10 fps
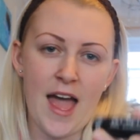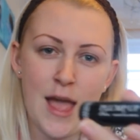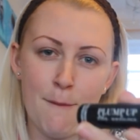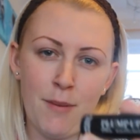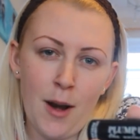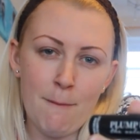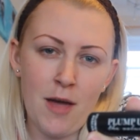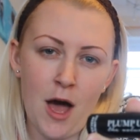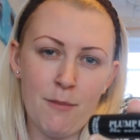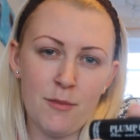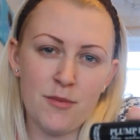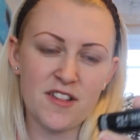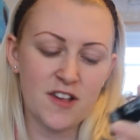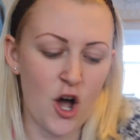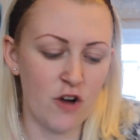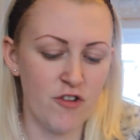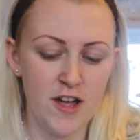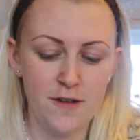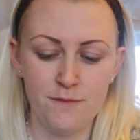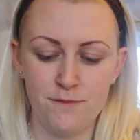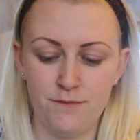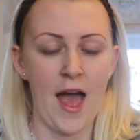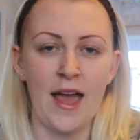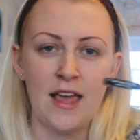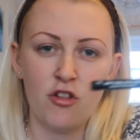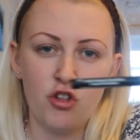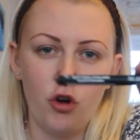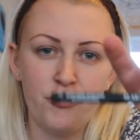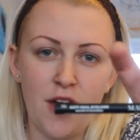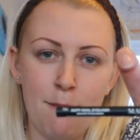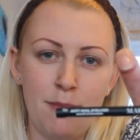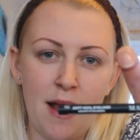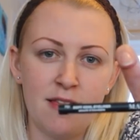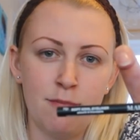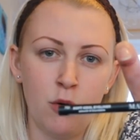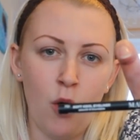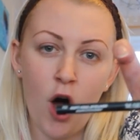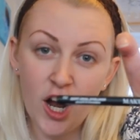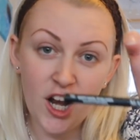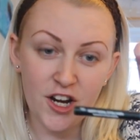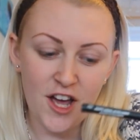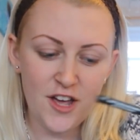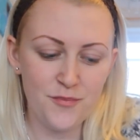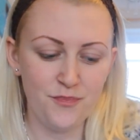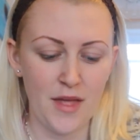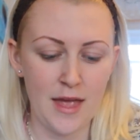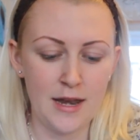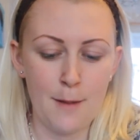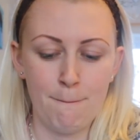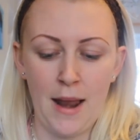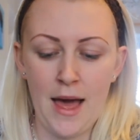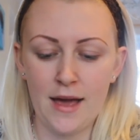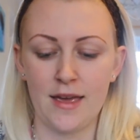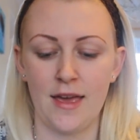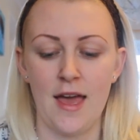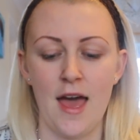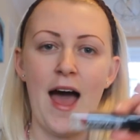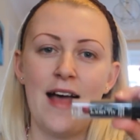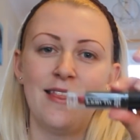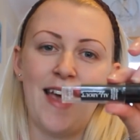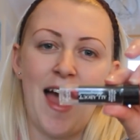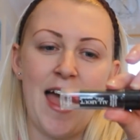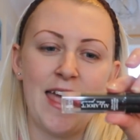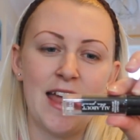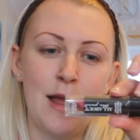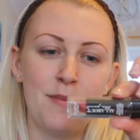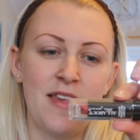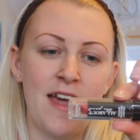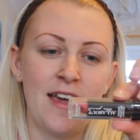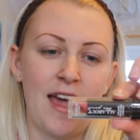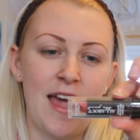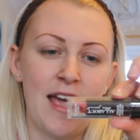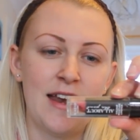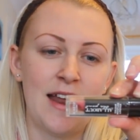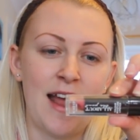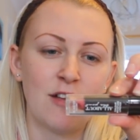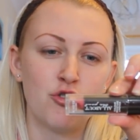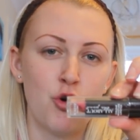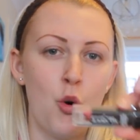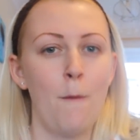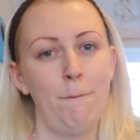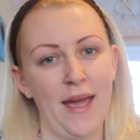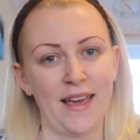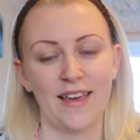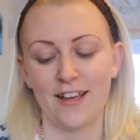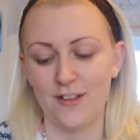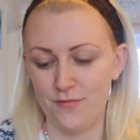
a Plump It Up mascara, a soft and blendable eyeliner in black, and a lipstick in natural pink.